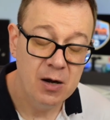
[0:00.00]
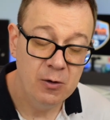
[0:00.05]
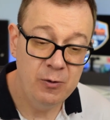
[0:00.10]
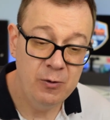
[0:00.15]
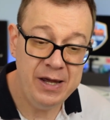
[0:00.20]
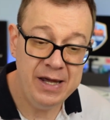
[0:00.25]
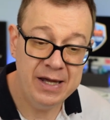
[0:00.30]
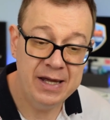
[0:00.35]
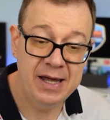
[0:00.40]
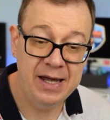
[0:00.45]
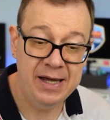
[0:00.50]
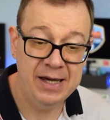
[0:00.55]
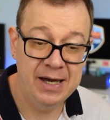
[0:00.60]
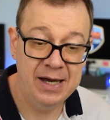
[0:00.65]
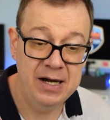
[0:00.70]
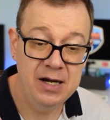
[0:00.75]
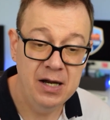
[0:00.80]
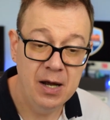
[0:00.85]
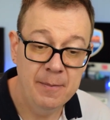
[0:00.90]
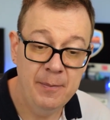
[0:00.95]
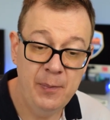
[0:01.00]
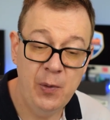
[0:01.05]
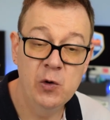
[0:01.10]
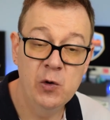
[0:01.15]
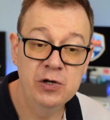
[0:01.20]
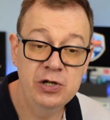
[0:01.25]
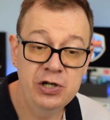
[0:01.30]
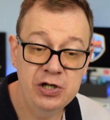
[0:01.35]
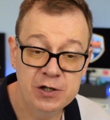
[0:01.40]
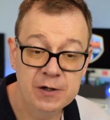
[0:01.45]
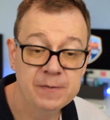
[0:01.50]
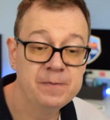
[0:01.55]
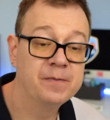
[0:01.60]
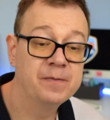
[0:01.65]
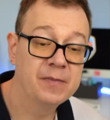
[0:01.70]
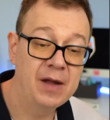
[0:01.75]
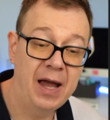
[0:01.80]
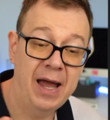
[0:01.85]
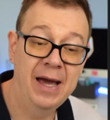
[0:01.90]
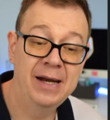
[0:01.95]
we can push
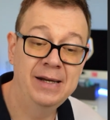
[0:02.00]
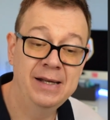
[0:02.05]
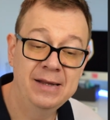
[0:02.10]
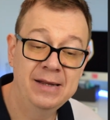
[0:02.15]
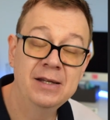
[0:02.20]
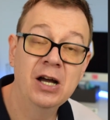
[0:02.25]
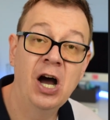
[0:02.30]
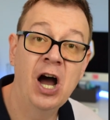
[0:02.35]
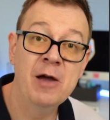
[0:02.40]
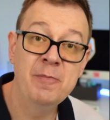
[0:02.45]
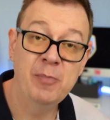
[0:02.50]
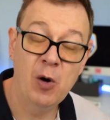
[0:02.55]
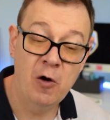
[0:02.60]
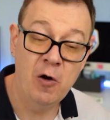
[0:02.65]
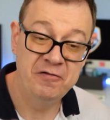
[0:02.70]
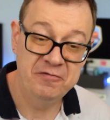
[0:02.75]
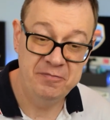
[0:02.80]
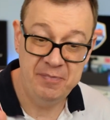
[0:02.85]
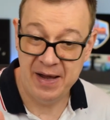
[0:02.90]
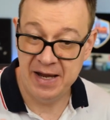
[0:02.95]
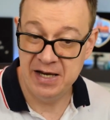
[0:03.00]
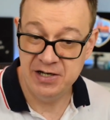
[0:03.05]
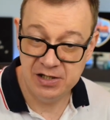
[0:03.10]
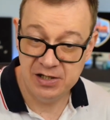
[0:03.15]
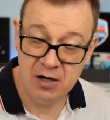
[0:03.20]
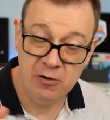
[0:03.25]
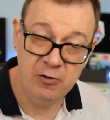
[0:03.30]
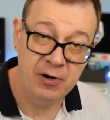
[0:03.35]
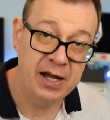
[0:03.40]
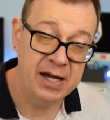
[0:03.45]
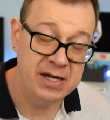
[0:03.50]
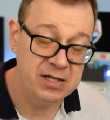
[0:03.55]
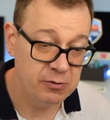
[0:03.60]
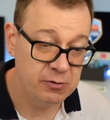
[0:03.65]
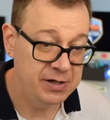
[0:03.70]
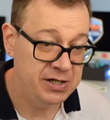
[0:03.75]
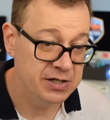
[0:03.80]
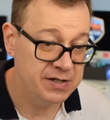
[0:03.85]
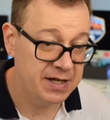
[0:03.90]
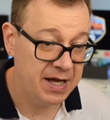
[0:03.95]
any type of page. In our case,
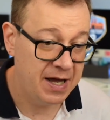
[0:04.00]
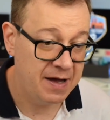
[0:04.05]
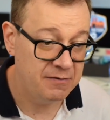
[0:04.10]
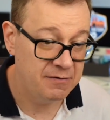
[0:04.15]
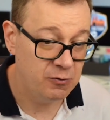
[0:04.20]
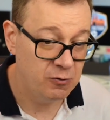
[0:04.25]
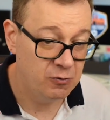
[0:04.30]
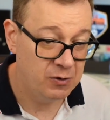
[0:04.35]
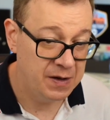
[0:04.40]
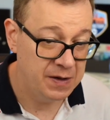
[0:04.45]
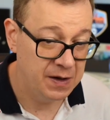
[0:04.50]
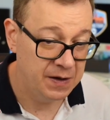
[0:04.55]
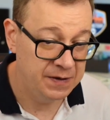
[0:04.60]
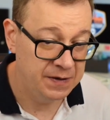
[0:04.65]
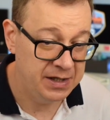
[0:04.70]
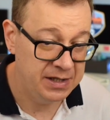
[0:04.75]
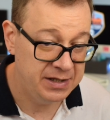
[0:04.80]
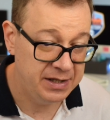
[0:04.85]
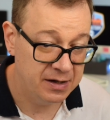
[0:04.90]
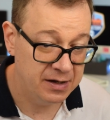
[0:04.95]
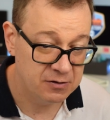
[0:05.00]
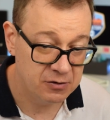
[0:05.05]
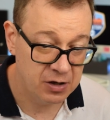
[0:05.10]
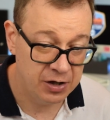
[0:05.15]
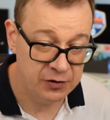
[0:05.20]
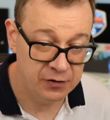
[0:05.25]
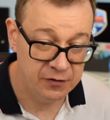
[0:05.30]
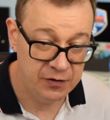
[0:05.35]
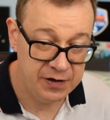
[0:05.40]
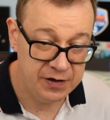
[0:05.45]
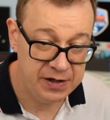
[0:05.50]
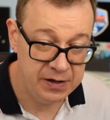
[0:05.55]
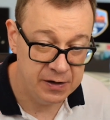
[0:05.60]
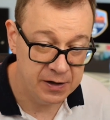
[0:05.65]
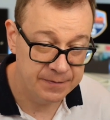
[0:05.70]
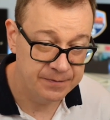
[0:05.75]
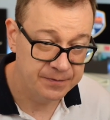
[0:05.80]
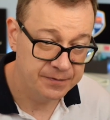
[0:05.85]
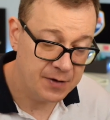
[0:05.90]
we just have one detail right over here.